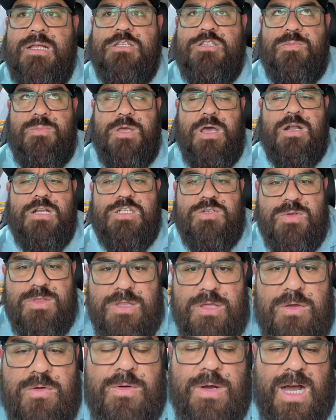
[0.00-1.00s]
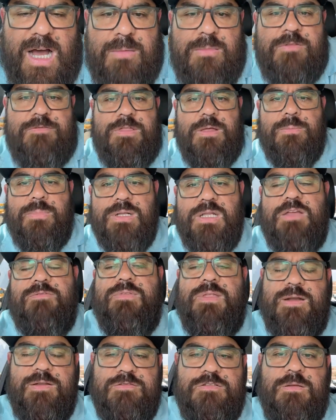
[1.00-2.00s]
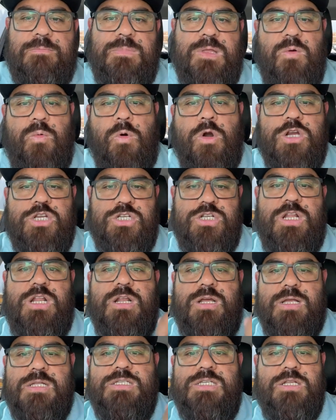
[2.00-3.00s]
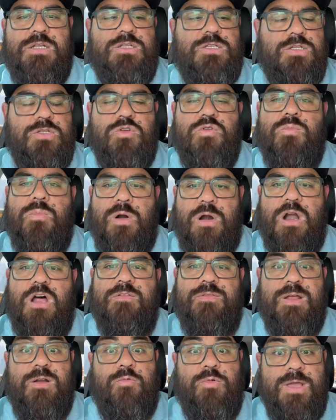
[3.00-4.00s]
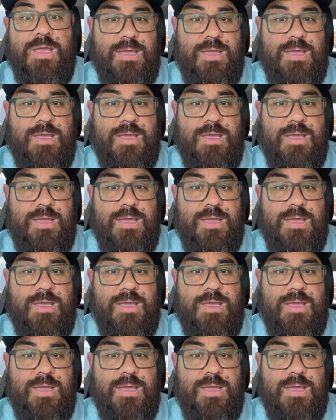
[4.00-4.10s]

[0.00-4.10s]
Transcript: To be honest with you, I'm of the belief that if something works, you need to continue to do more of it.